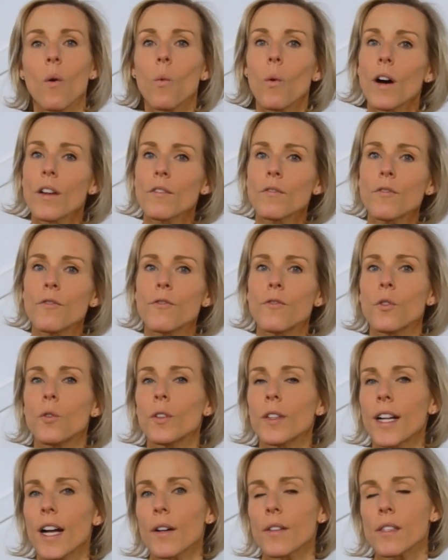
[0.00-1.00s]
One
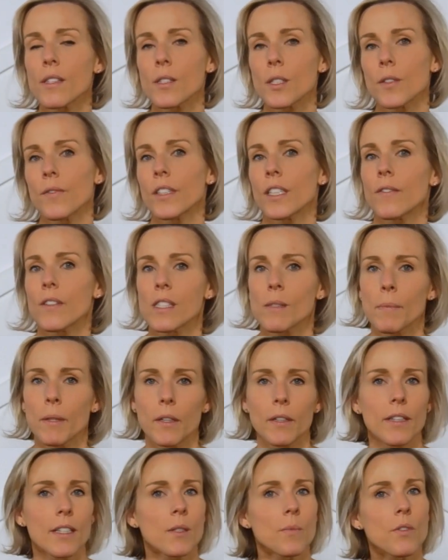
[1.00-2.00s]
four ounce serving of
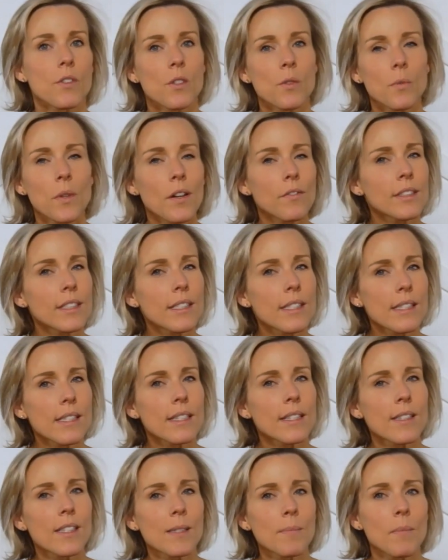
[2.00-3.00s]
asparagus, which is roughly
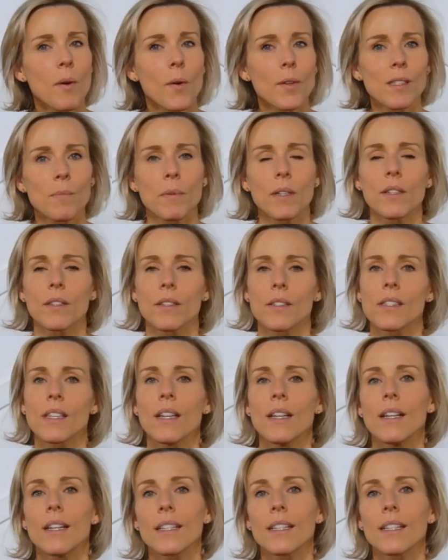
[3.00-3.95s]
six small spears,